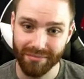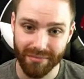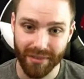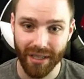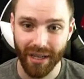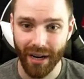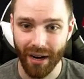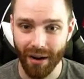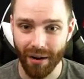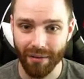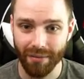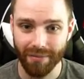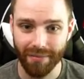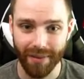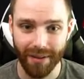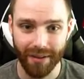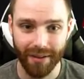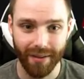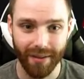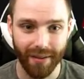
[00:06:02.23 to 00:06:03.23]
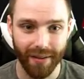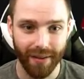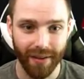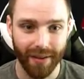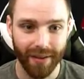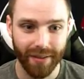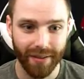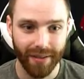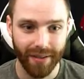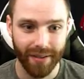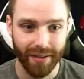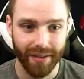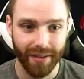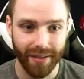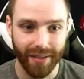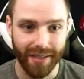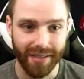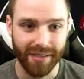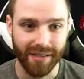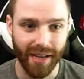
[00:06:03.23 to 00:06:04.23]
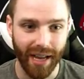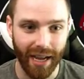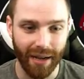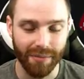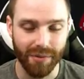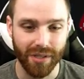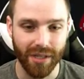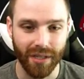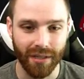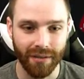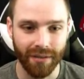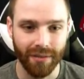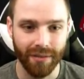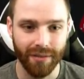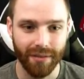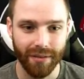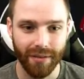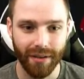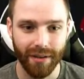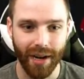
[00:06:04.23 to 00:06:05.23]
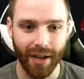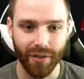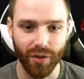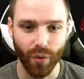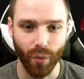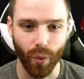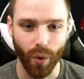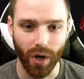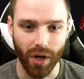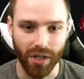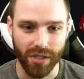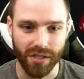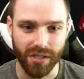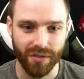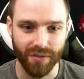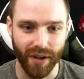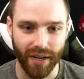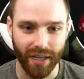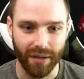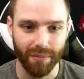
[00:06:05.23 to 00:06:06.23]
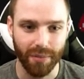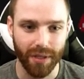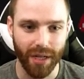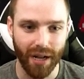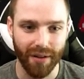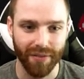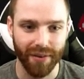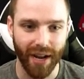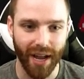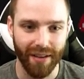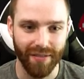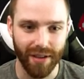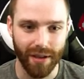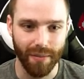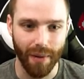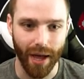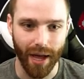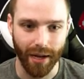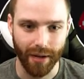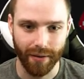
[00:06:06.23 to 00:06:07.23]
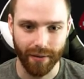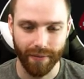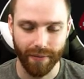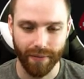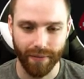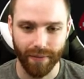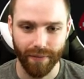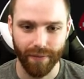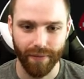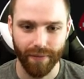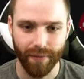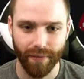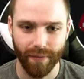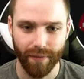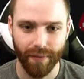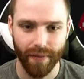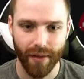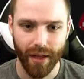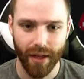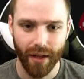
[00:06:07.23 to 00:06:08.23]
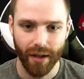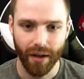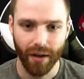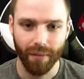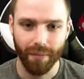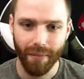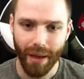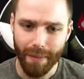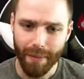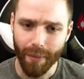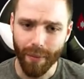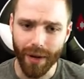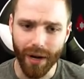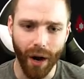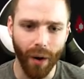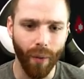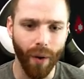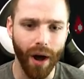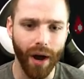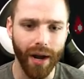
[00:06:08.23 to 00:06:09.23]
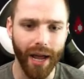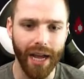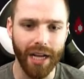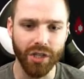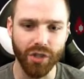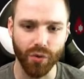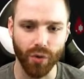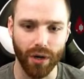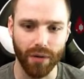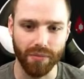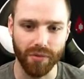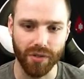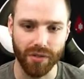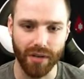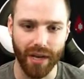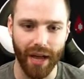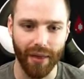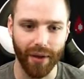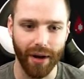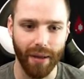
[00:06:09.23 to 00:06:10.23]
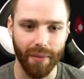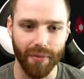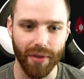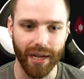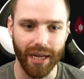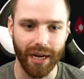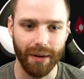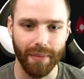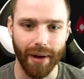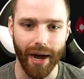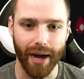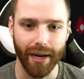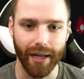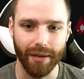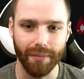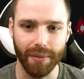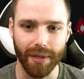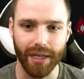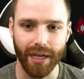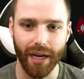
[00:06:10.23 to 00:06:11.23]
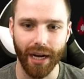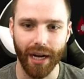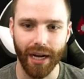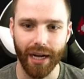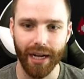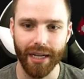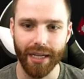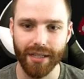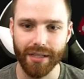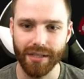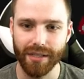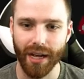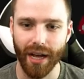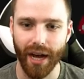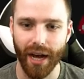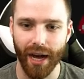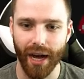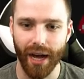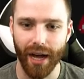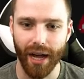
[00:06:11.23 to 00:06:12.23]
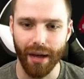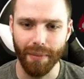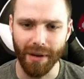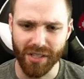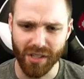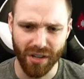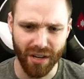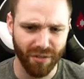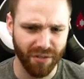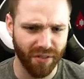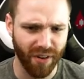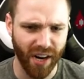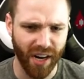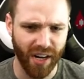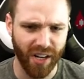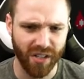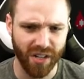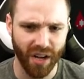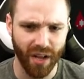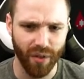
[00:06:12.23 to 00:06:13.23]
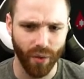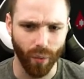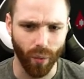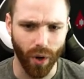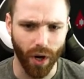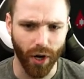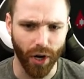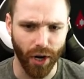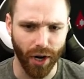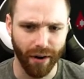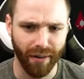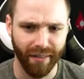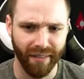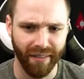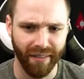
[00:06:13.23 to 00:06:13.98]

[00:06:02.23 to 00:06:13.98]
you know, that's Samson. Not the worst if I can pull off an I V bag. Uh, maybe we don't want angel rooms now that I'm thinking about it because, uh, am I starting fires on the water?